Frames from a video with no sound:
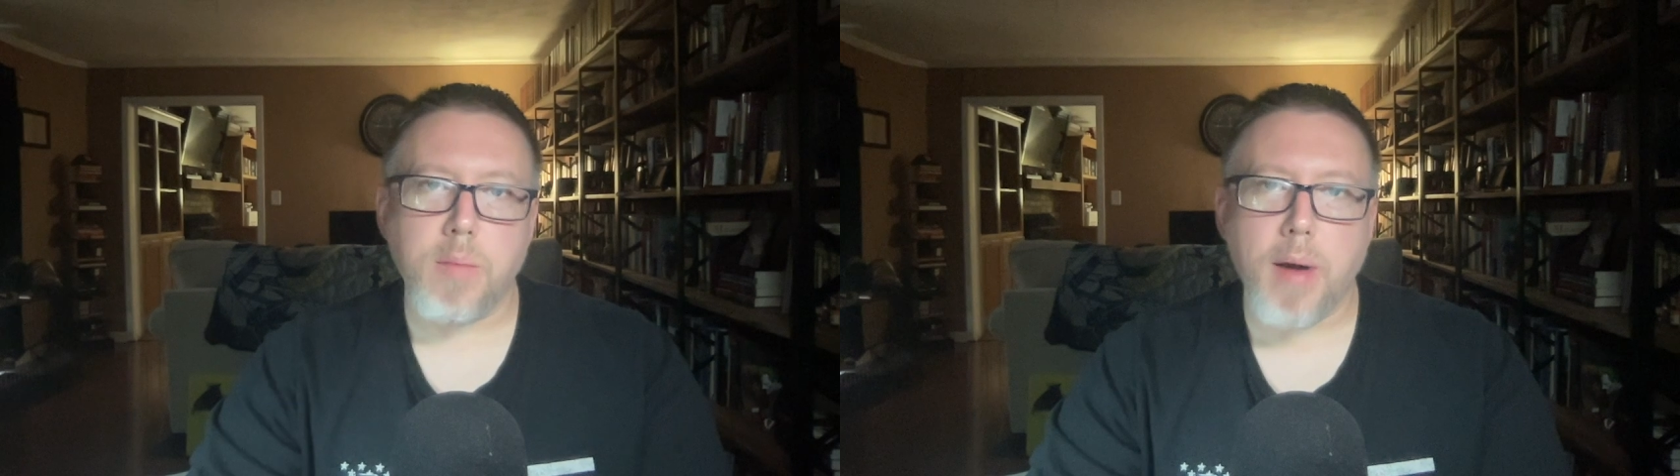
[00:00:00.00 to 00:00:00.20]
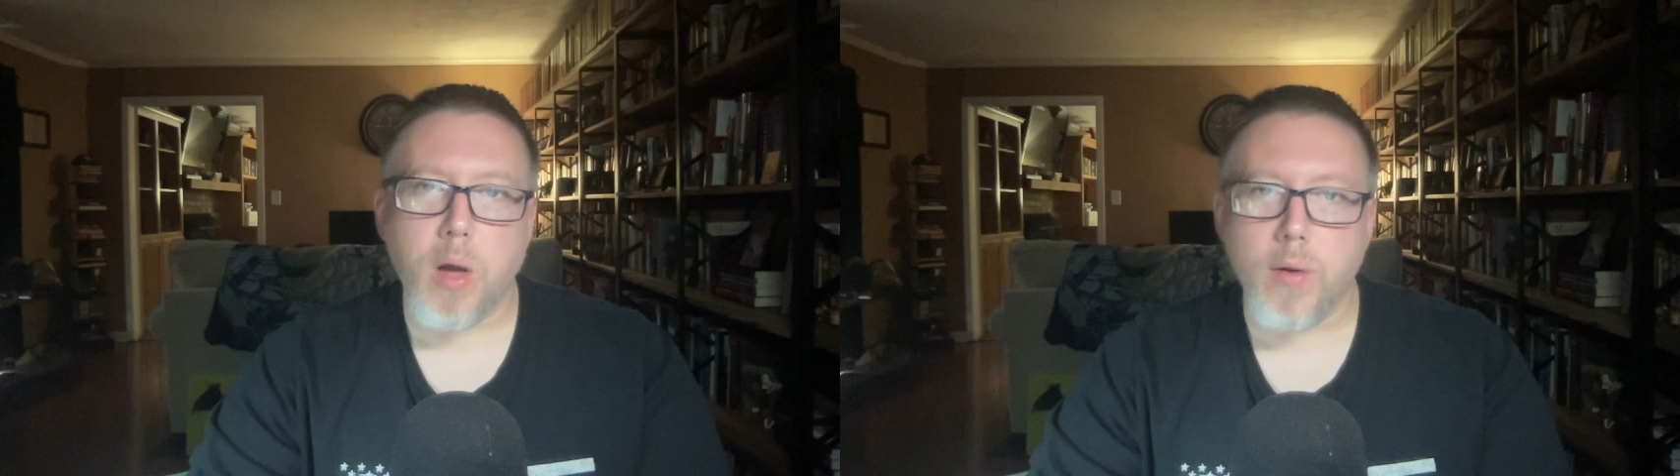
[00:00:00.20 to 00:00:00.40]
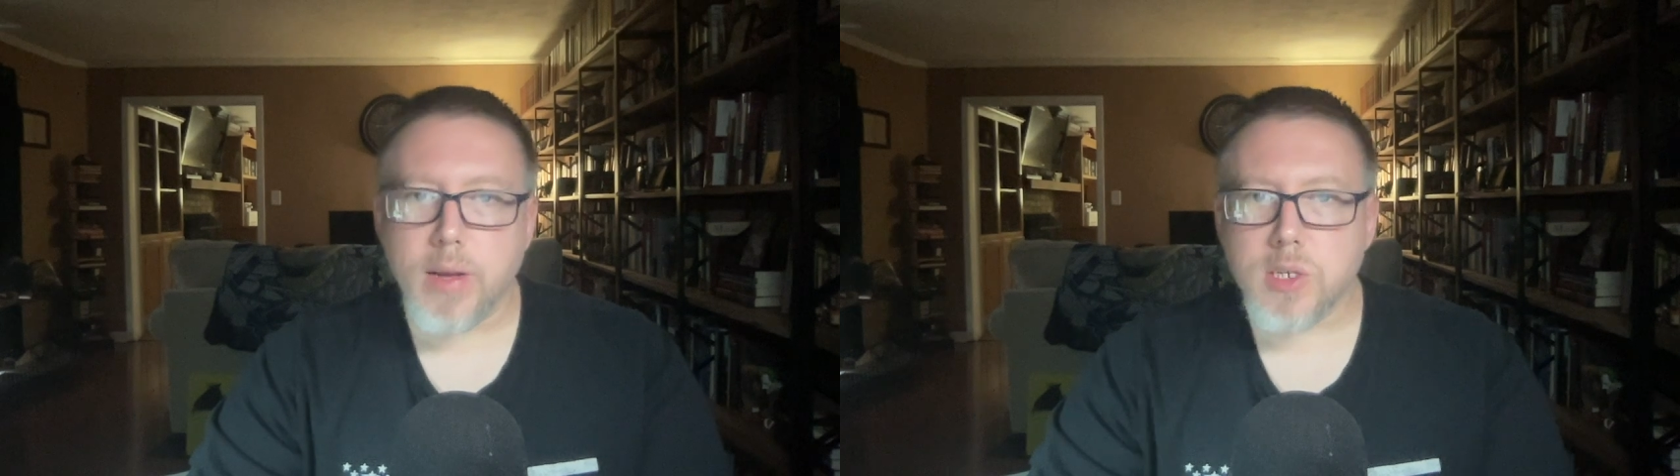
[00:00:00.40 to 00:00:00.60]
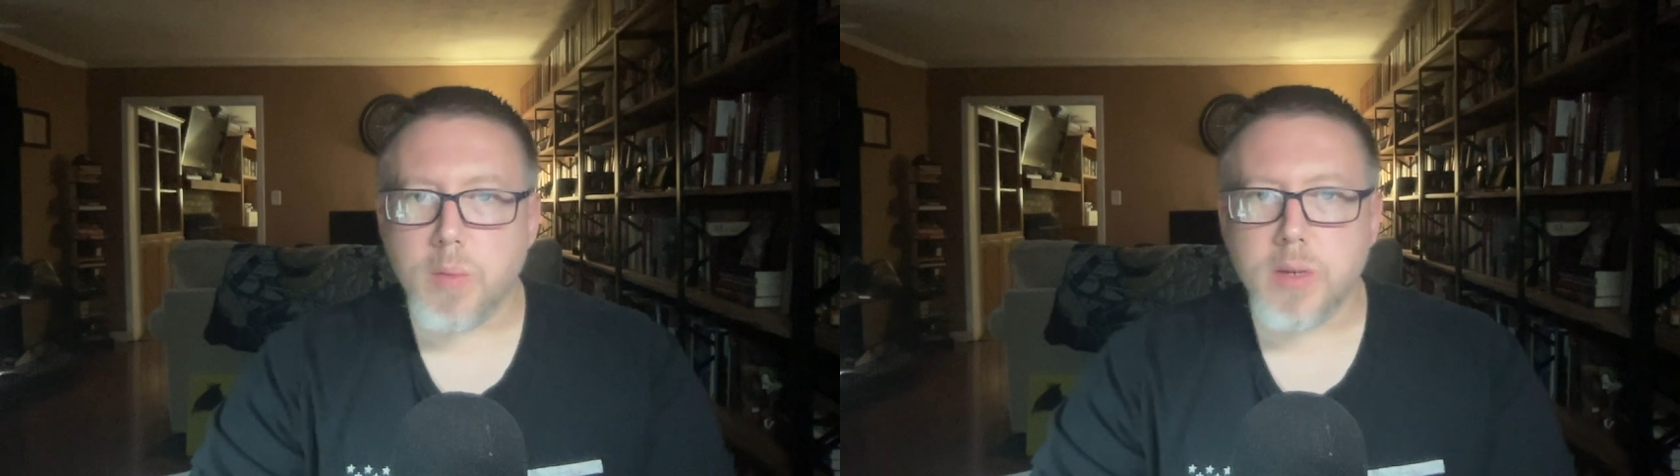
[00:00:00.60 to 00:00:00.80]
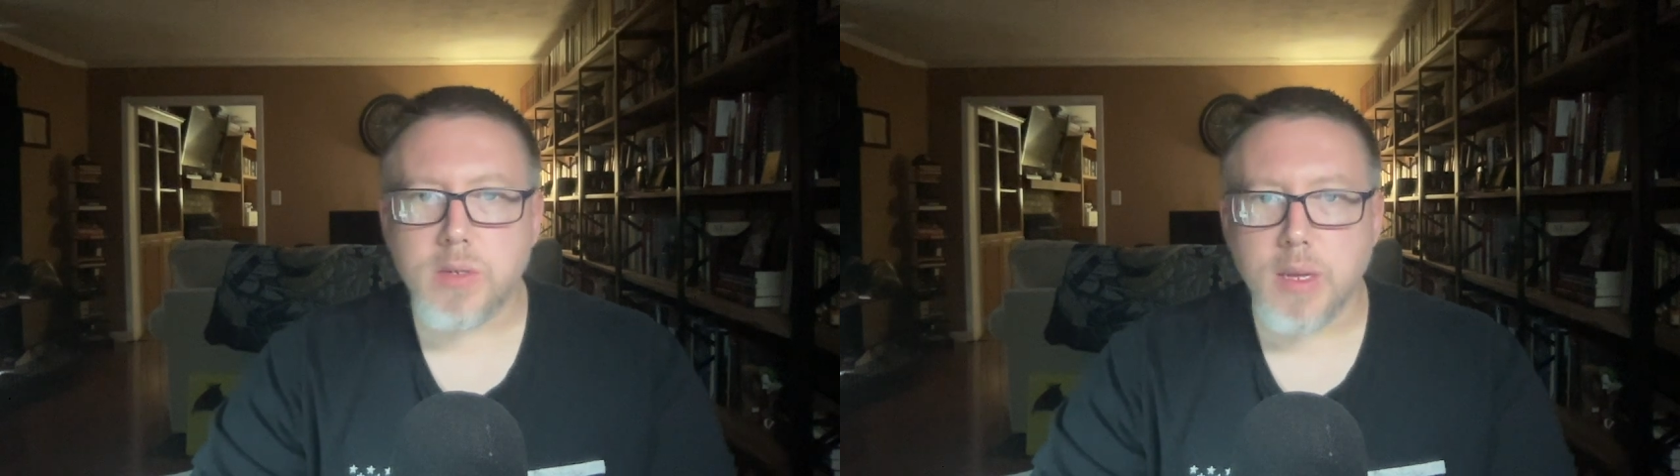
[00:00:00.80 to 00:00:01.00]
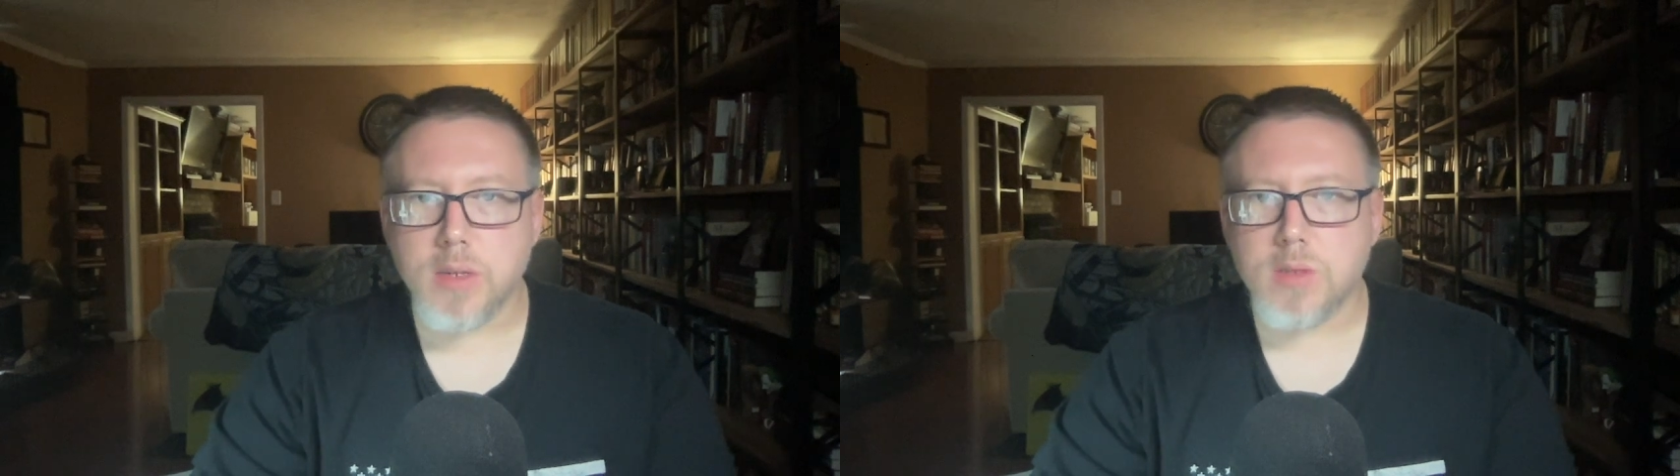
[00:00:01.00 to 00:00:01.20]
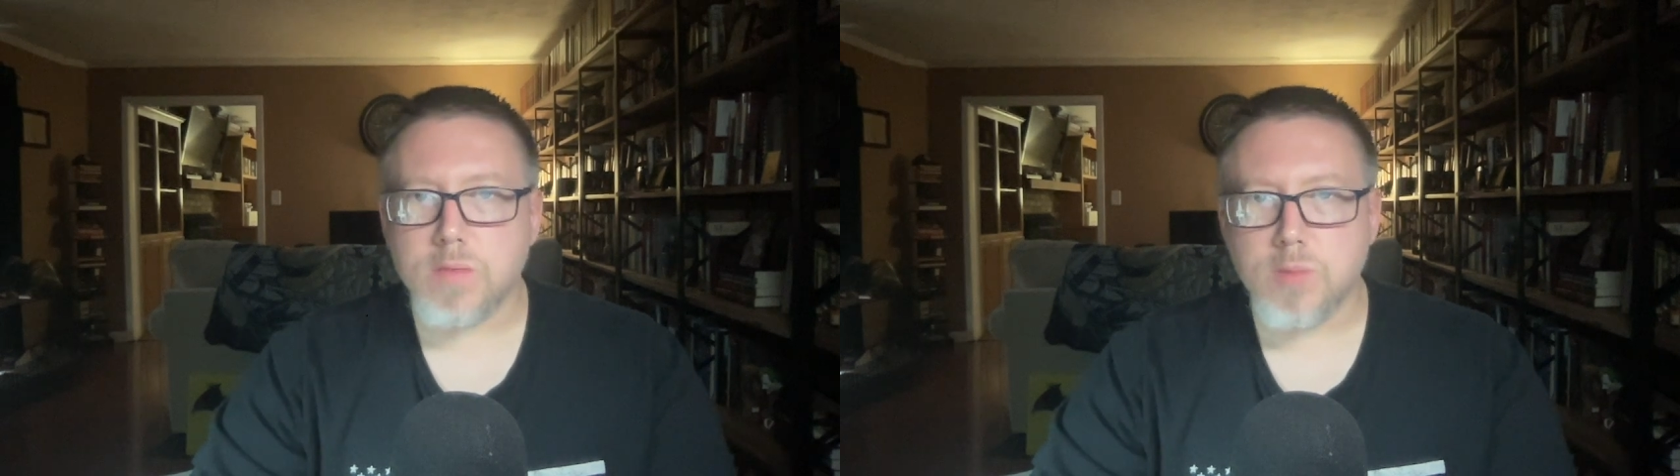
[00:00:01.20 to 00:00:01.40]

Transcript: by Onesimus is